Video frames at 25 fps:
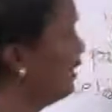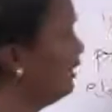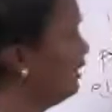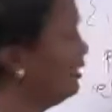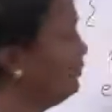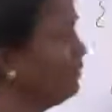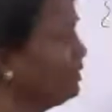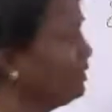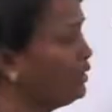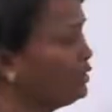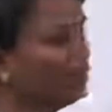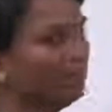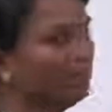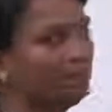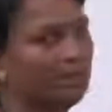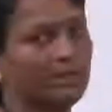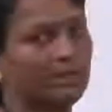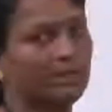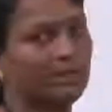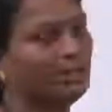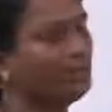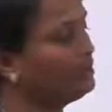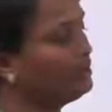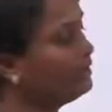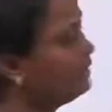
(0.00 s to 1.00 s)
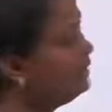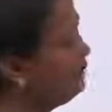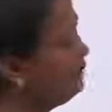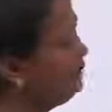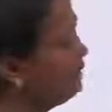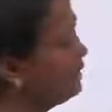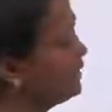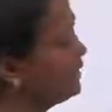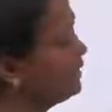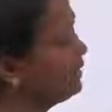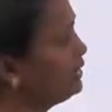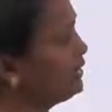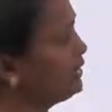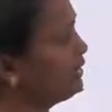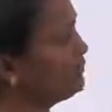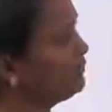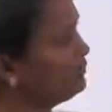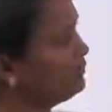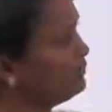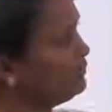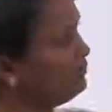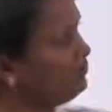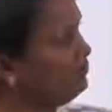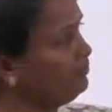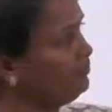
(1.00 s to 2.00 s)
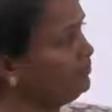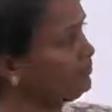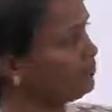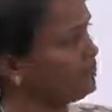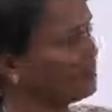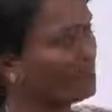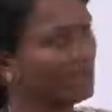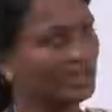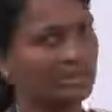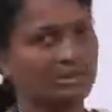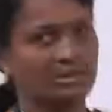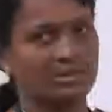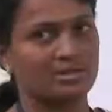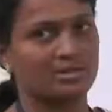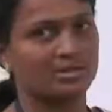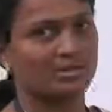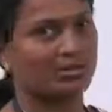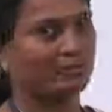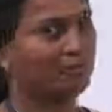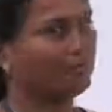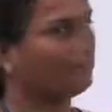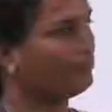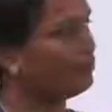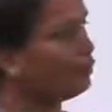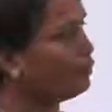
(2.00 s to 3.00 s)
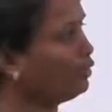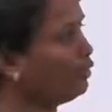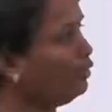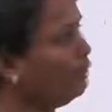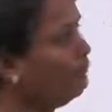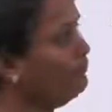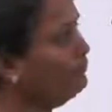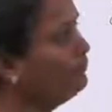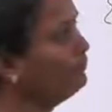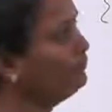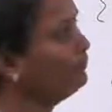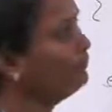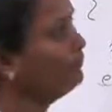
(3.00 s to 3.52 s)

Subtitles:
Element to be deleted we can get from st of top.